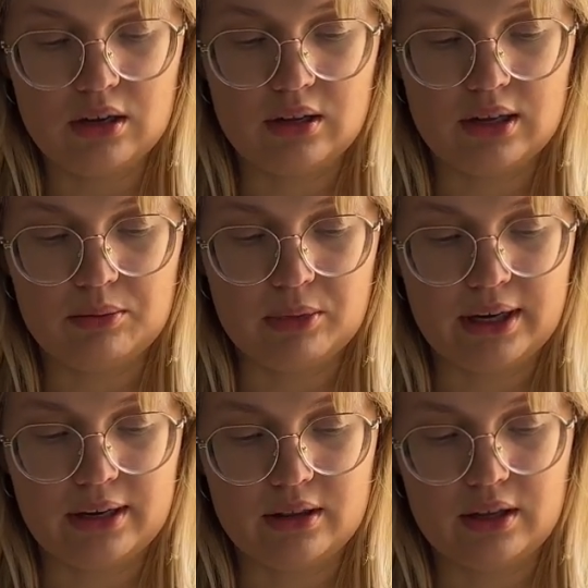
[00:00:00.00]
that
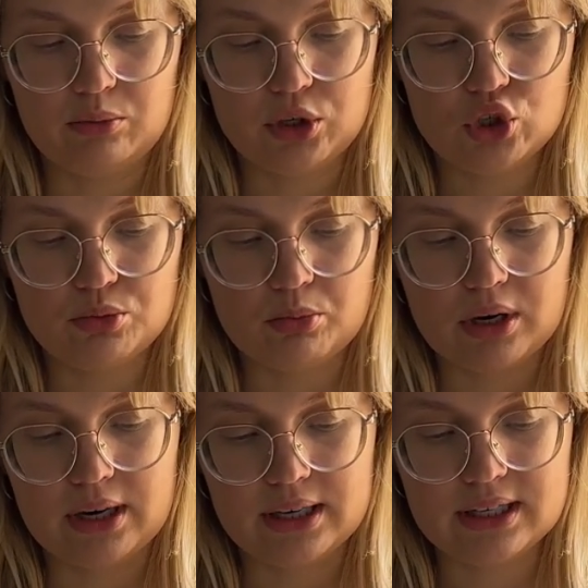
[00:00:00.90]
might damage
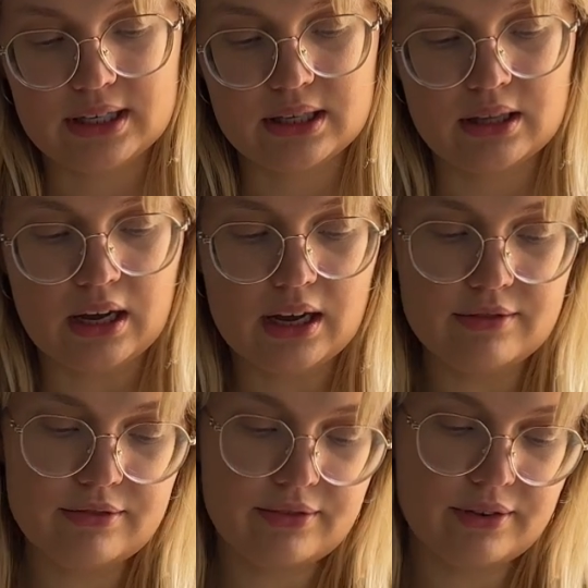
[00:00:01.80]
my stuff.